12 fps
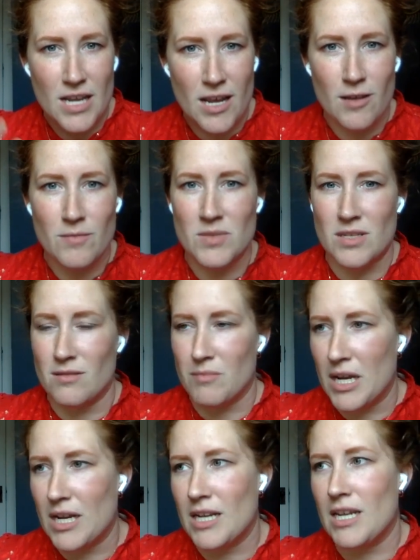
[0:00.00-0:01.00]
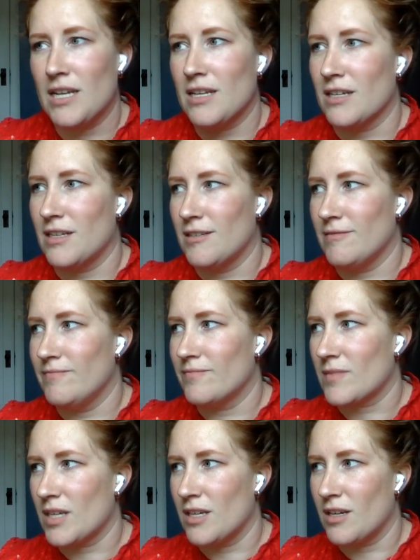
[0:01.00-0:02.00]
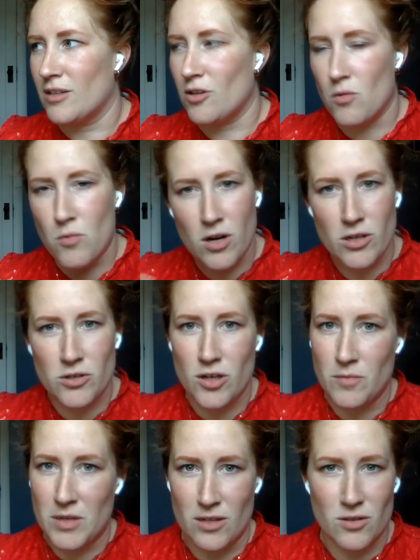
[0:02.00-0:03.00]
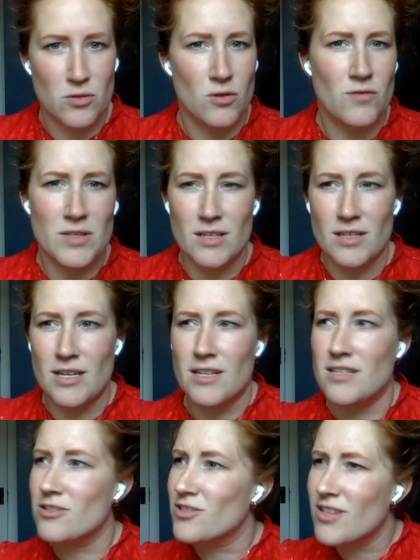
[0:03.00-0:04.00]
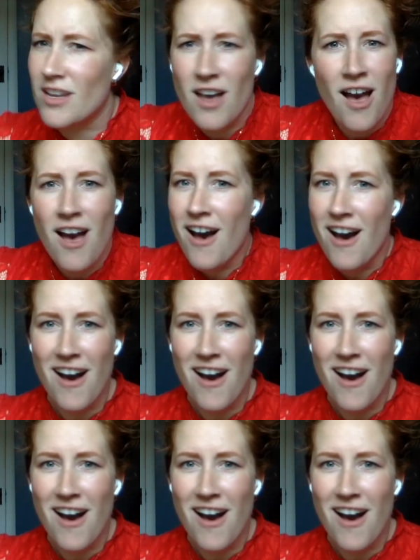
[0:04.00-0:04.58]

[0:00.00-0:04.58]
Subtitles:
in dams and mining and, water treatment and store facilities. It's just like,